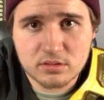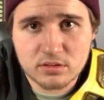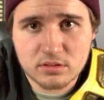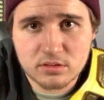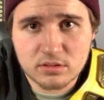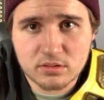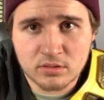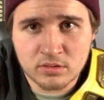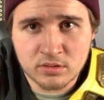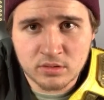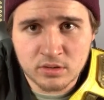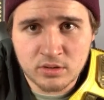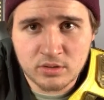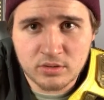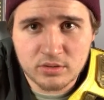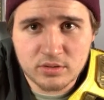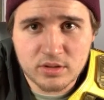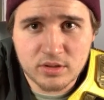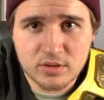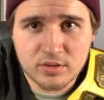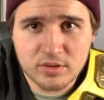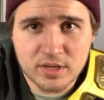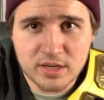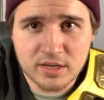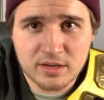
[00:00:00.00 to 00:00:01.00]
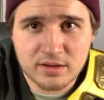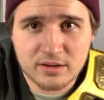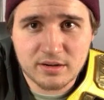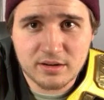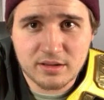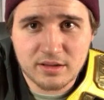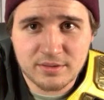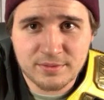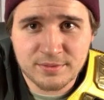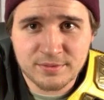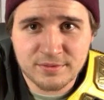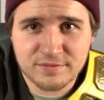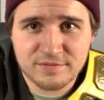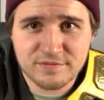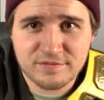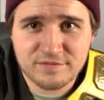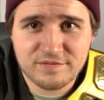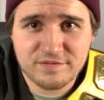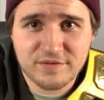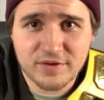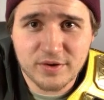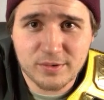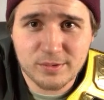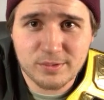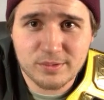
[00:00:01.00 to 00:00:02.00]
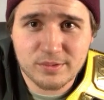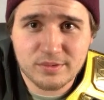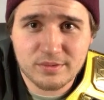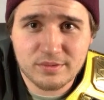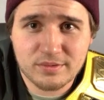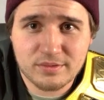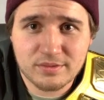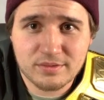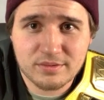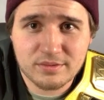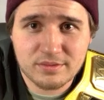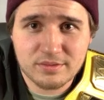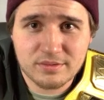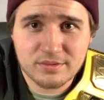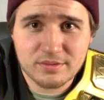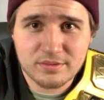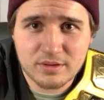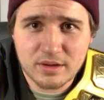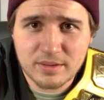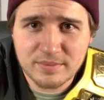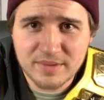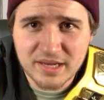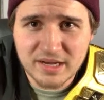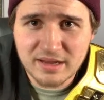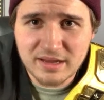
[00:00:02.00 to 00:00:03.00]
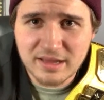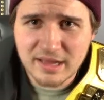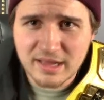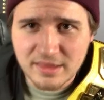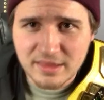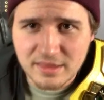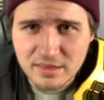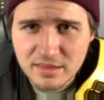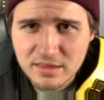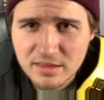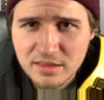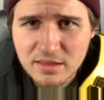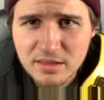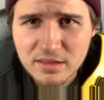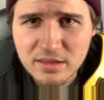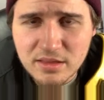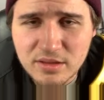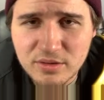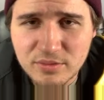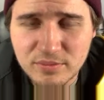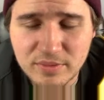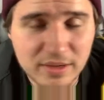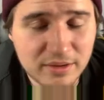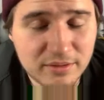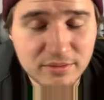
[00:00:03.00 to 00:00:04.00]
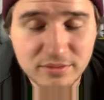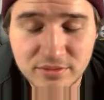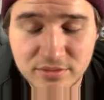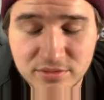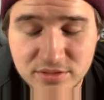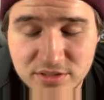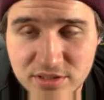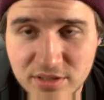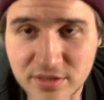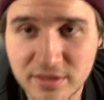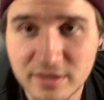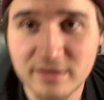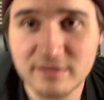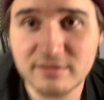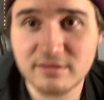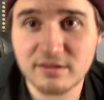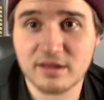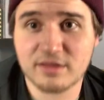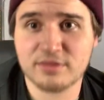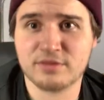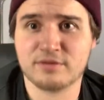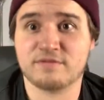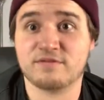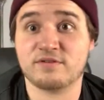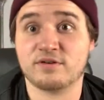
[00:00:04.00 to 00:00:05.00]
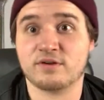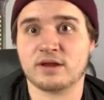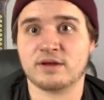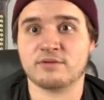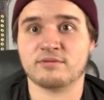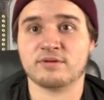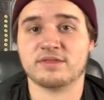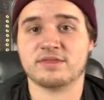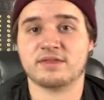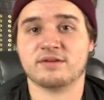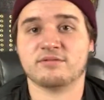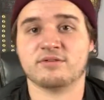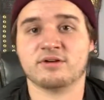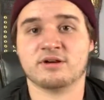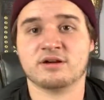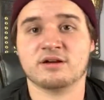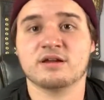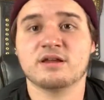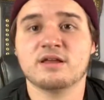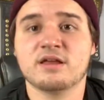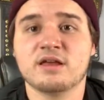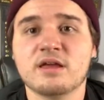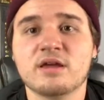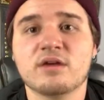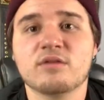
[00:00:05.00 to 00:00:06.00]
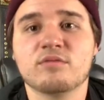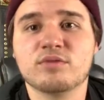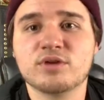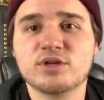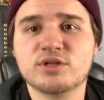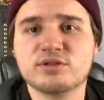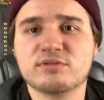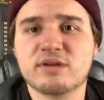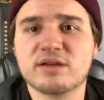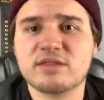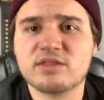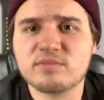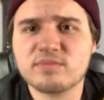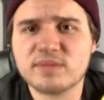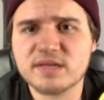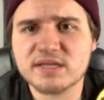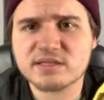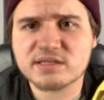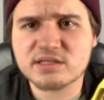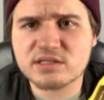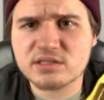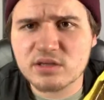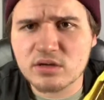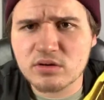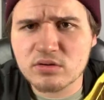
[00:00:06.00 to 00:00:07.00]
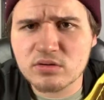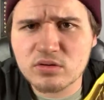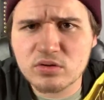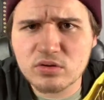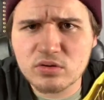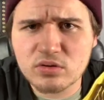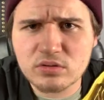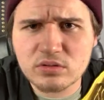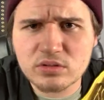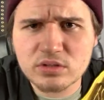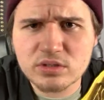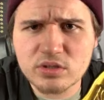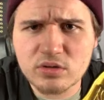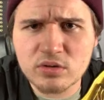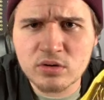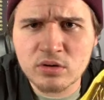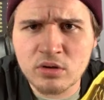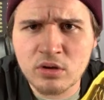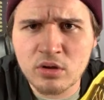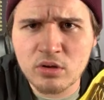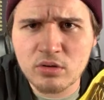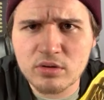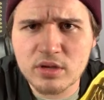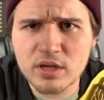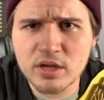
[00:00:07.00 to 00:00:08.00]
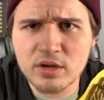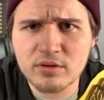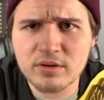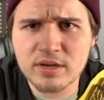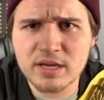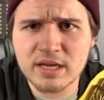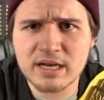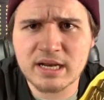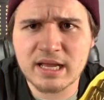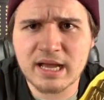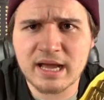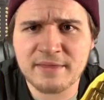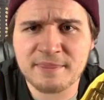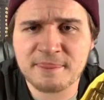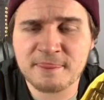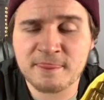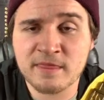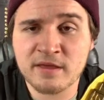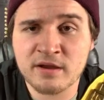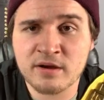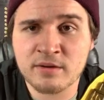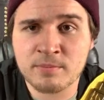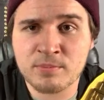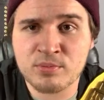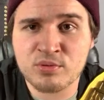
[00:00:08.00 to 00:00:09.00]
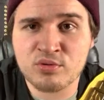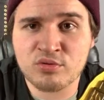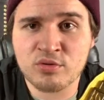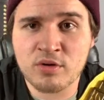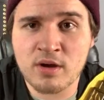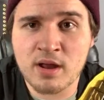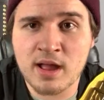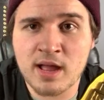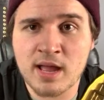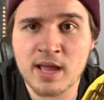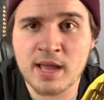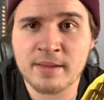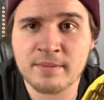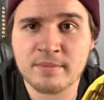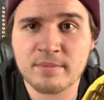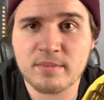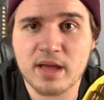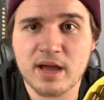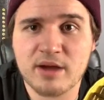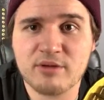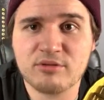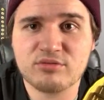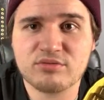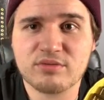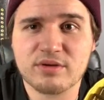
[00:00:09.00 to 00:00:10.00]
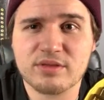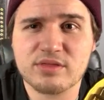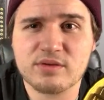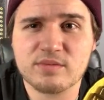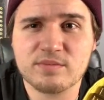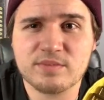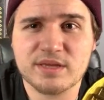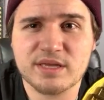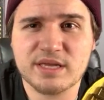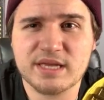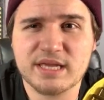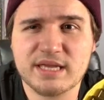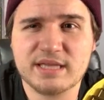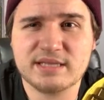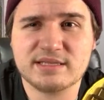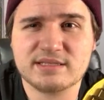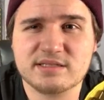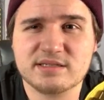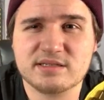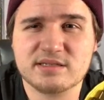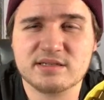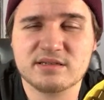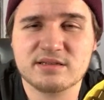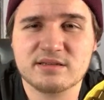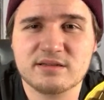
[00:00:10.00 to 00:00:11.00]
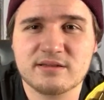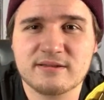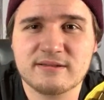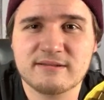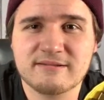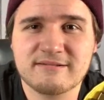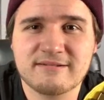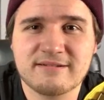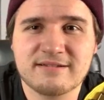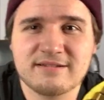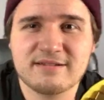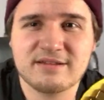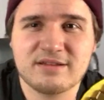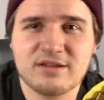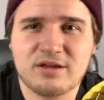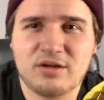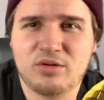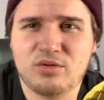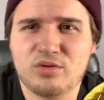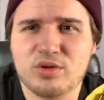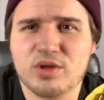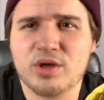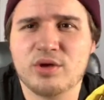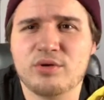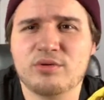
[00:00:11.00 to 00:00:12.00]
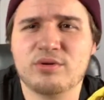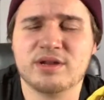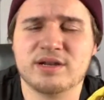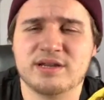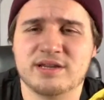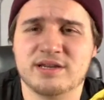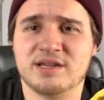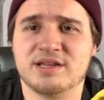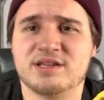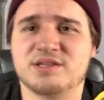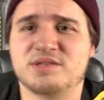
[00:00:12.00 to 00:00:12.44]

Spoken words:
or Hulk Hogan on their phone? I mean, wait, sorry. On their phone, I read that wrong. Would you rather beat Stone Cold or Hulk Hogan at their prime? I would rather beat Hulk Hogan in his